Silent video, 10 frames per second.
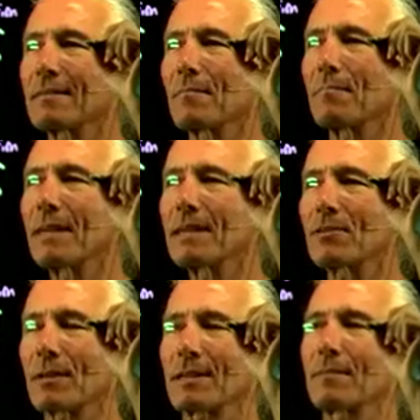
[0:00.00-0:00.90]

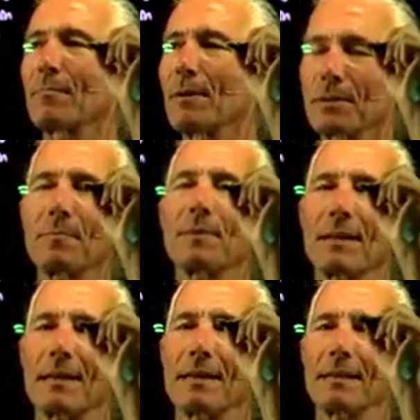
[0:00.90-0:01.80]
matrix
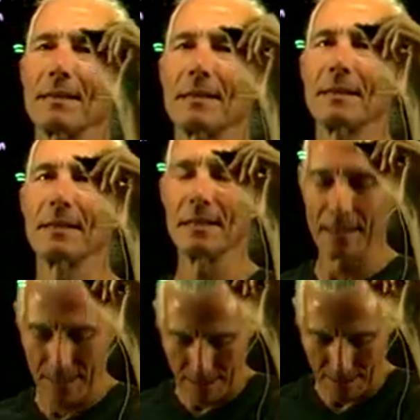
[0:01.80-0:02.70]
multiply.
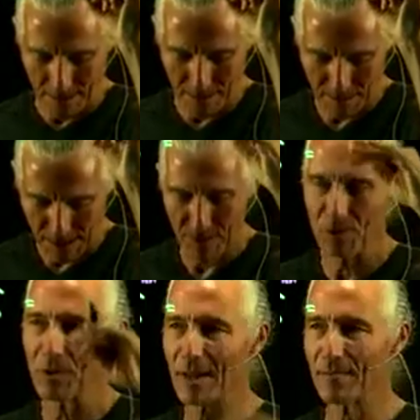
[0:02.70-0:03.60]
So I'll
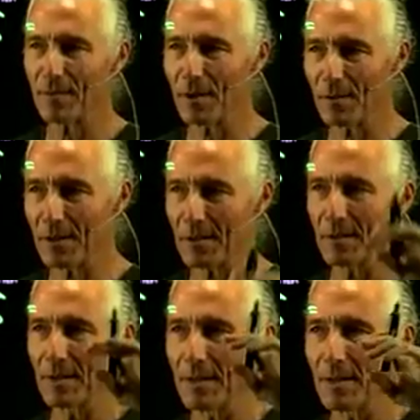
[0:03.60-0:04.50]
do that for all the
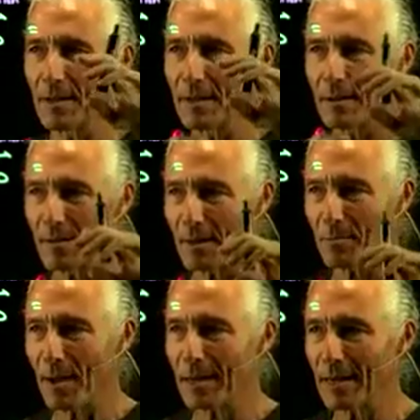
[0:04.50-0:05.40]
cross
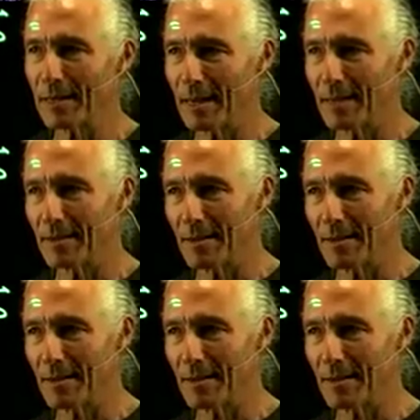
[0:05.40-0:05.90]
product and